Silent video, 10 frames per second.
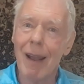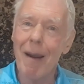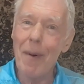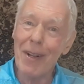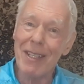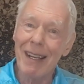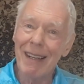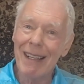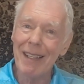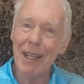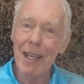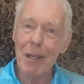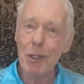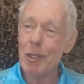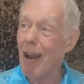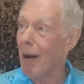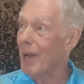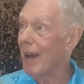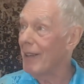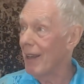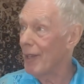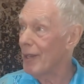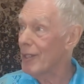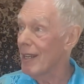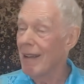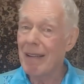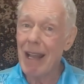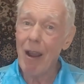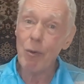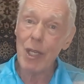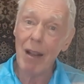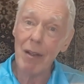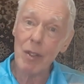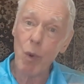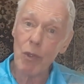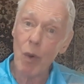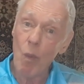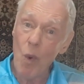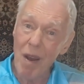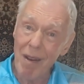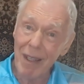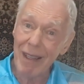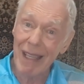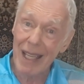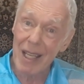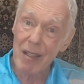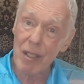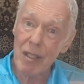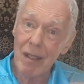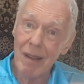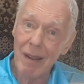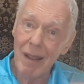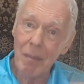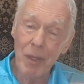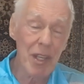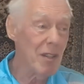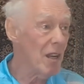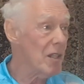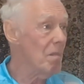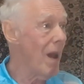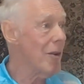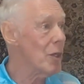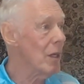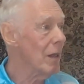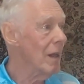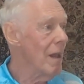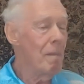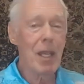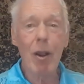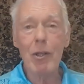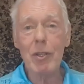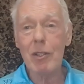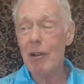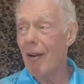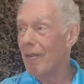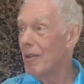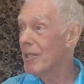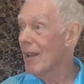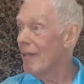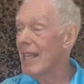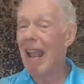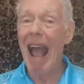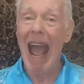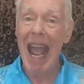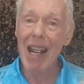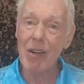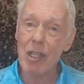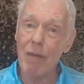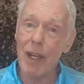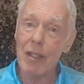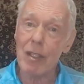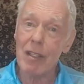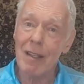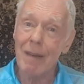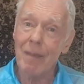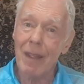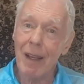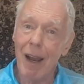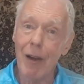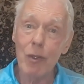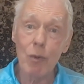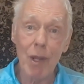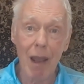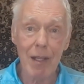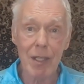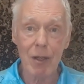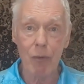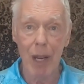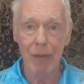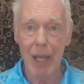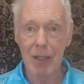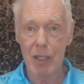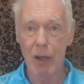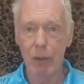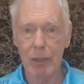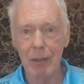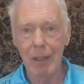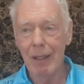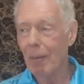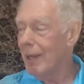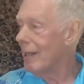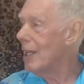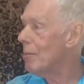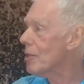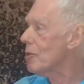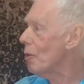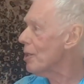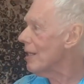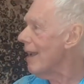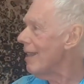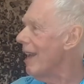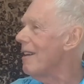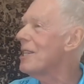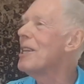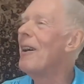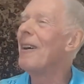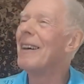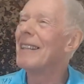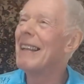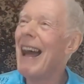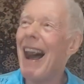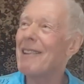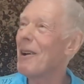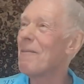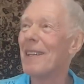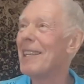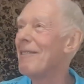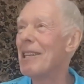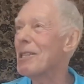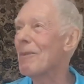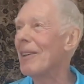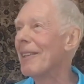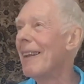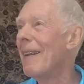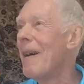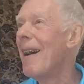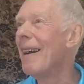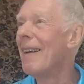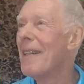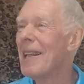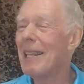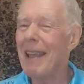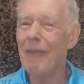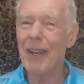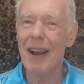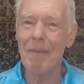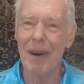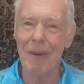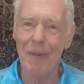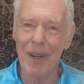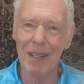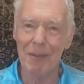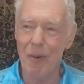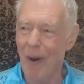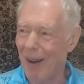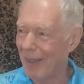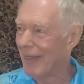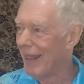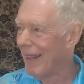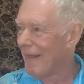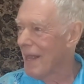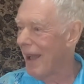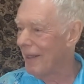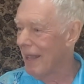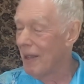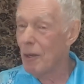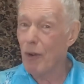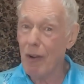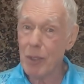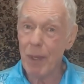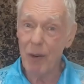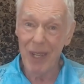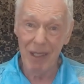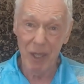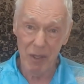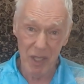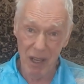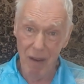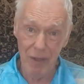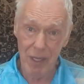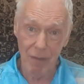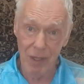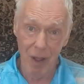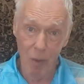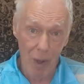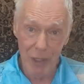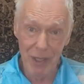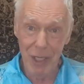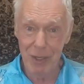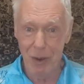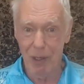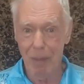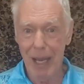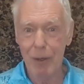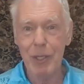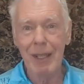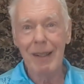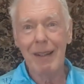But can Keir Starmer and others now tell us what a worker is? But it doesn't matter, because as long as the activists are united around that slogan, well, it keeps us all together. So I don't believe this one. They've come up with one, and you've got to be a real conservative to know what this is all about.